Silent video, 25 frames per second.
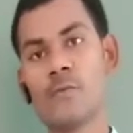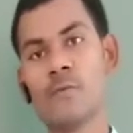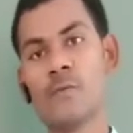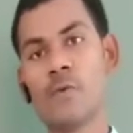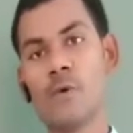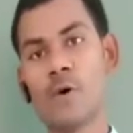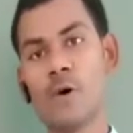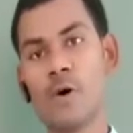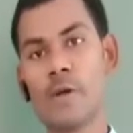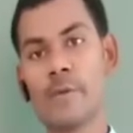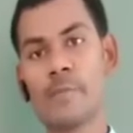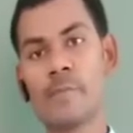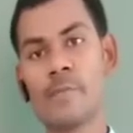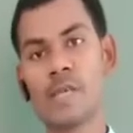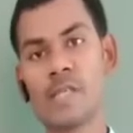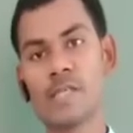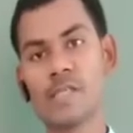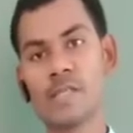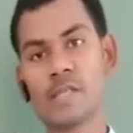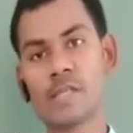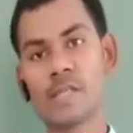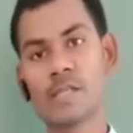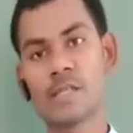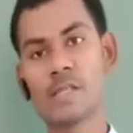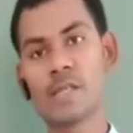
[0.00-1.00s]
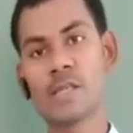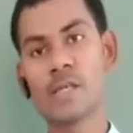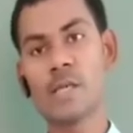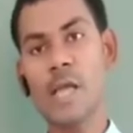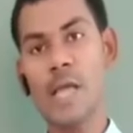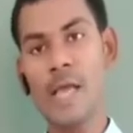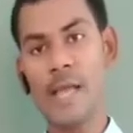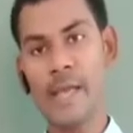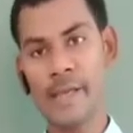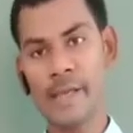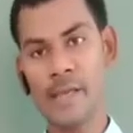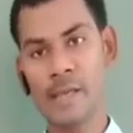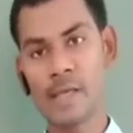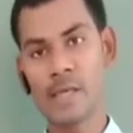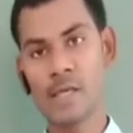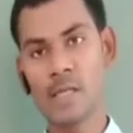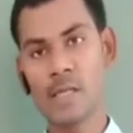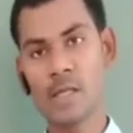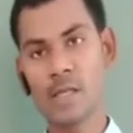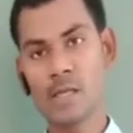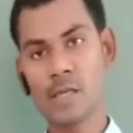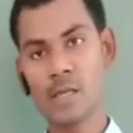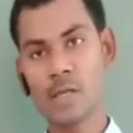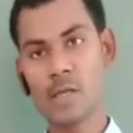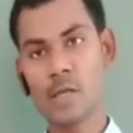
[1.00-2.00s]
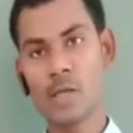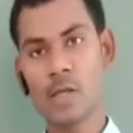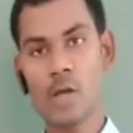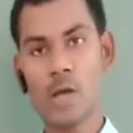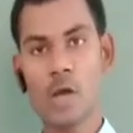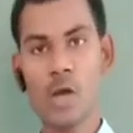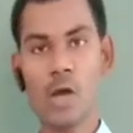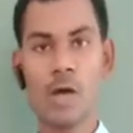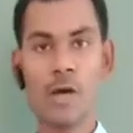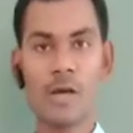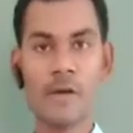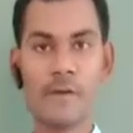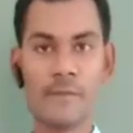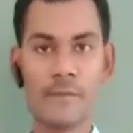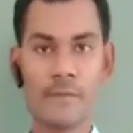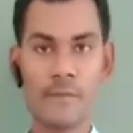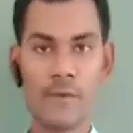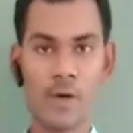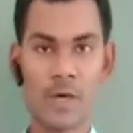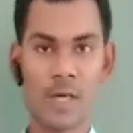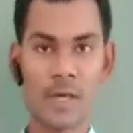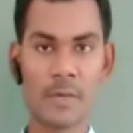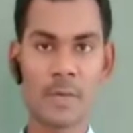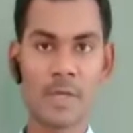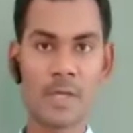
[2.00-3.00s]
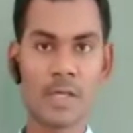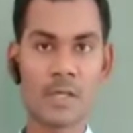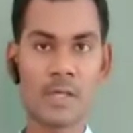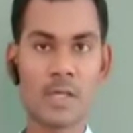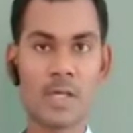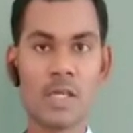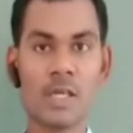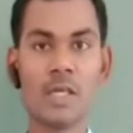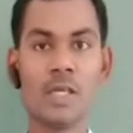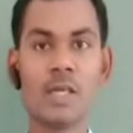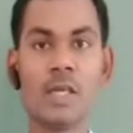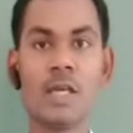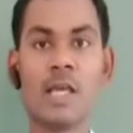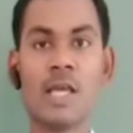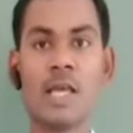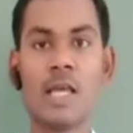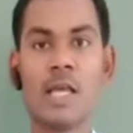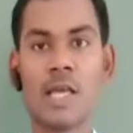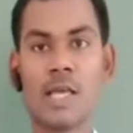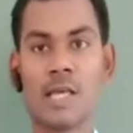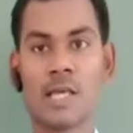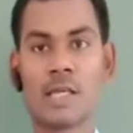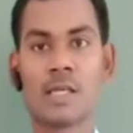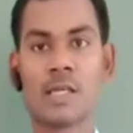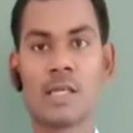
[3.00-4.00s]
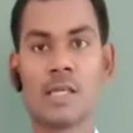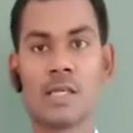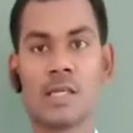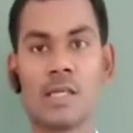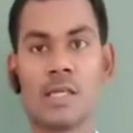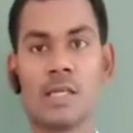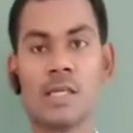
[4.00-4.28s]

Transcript: for measuring the angle or forming the angle.